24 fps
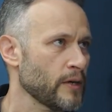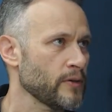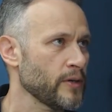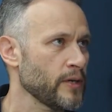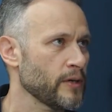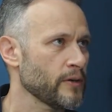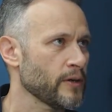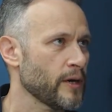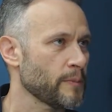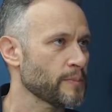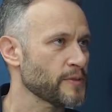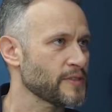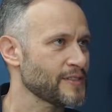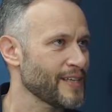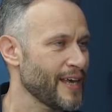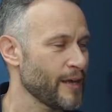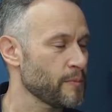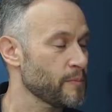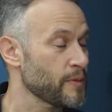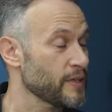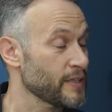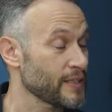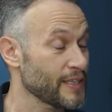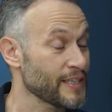I know,
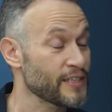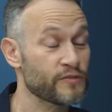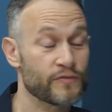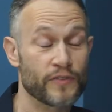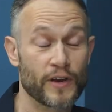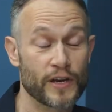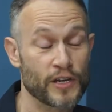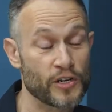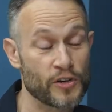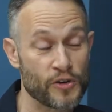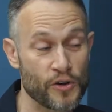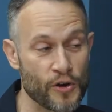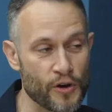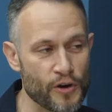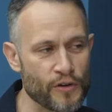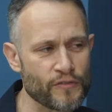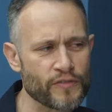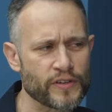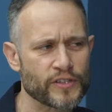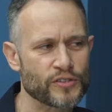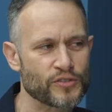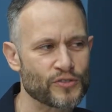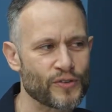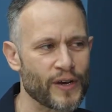upset, but at least very
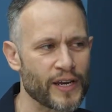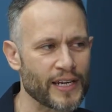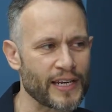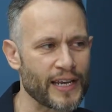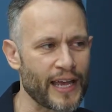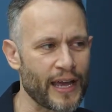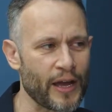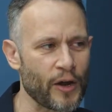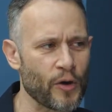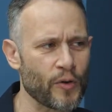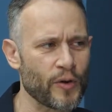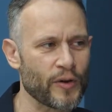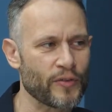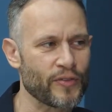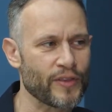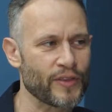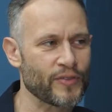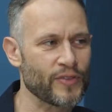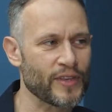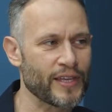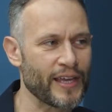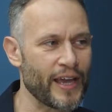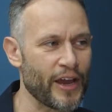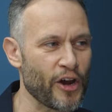nervous right now
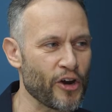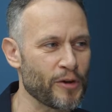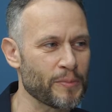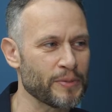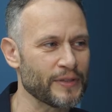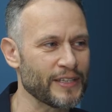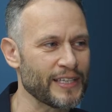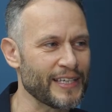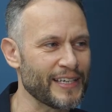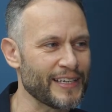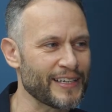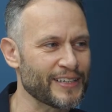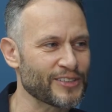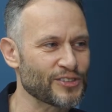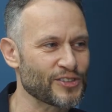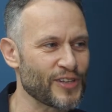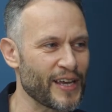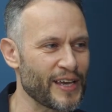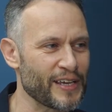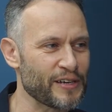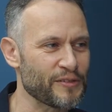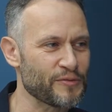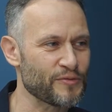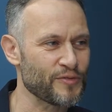that the Arab League is
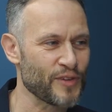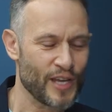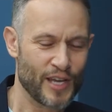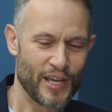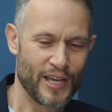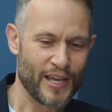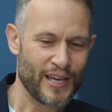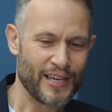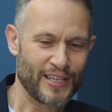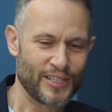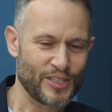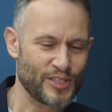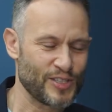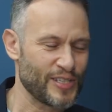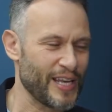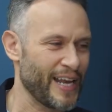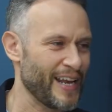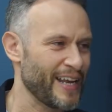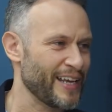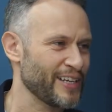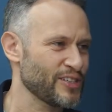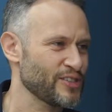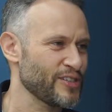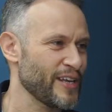kind of
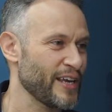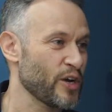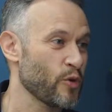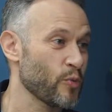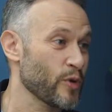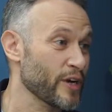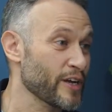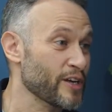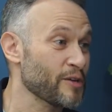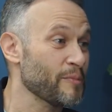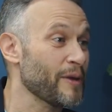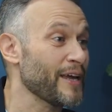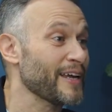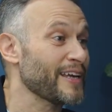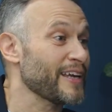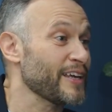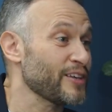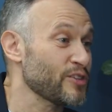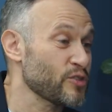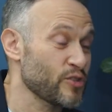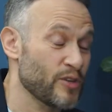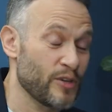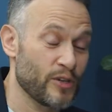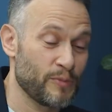is saying, we're going to
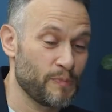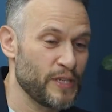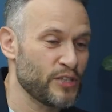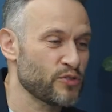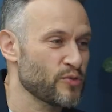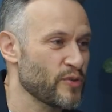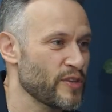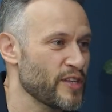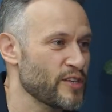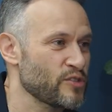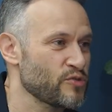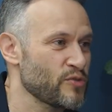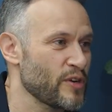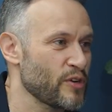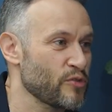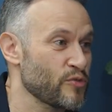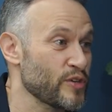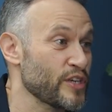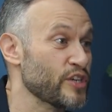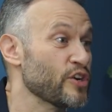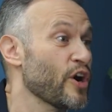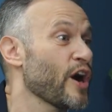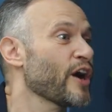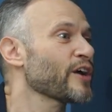make peace with Israel
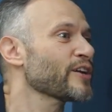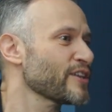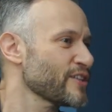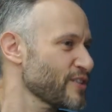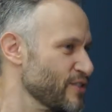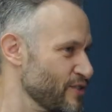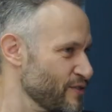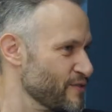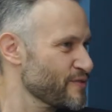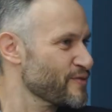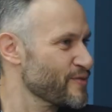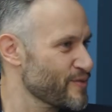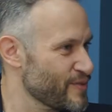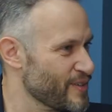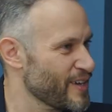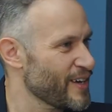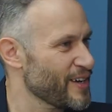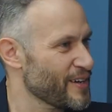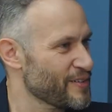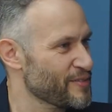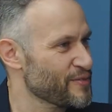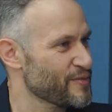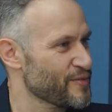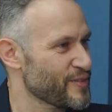regardless of,
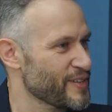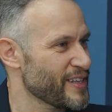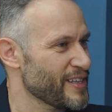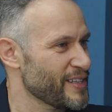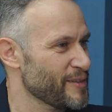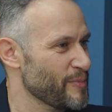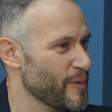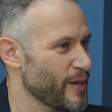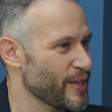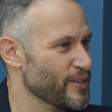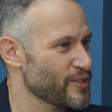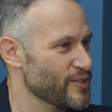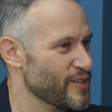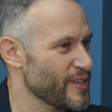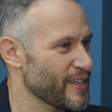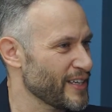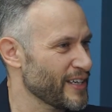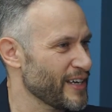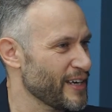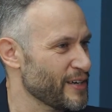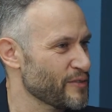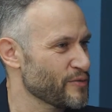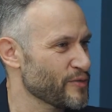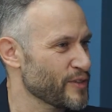of the Palestinian
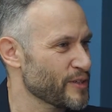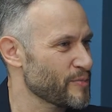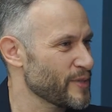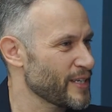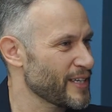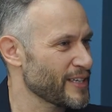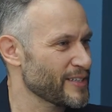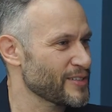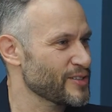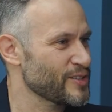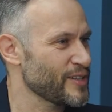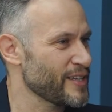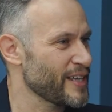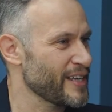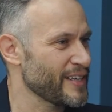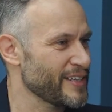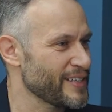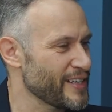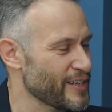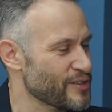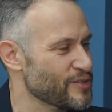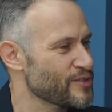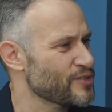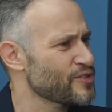conflict because it
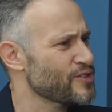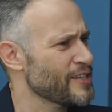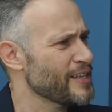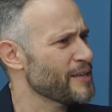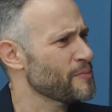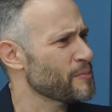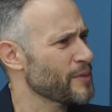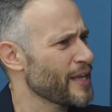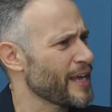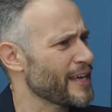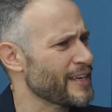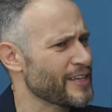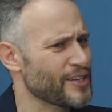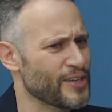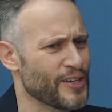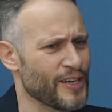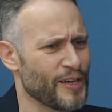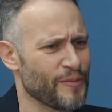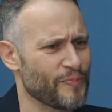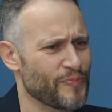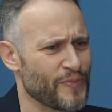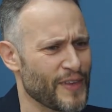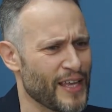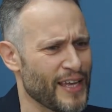doesn't seem like
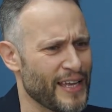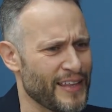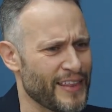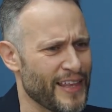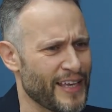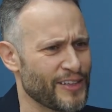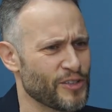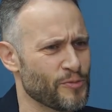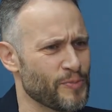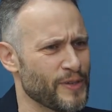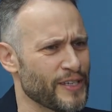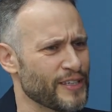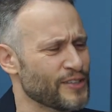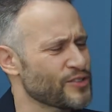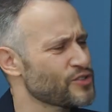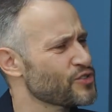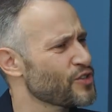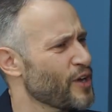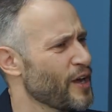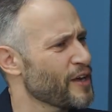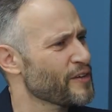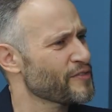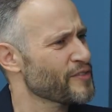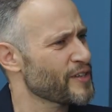that's being
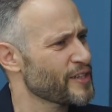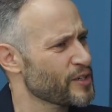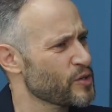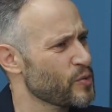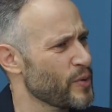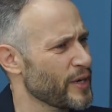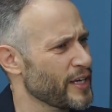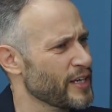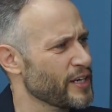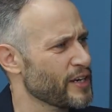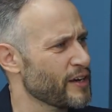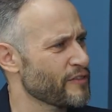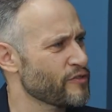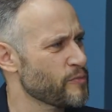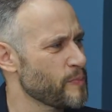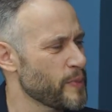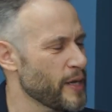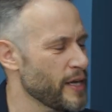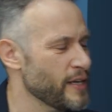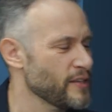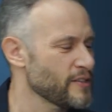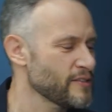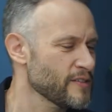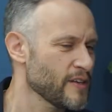solved at a quick enough
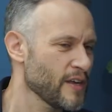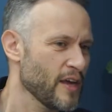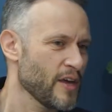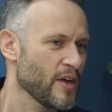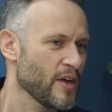pace.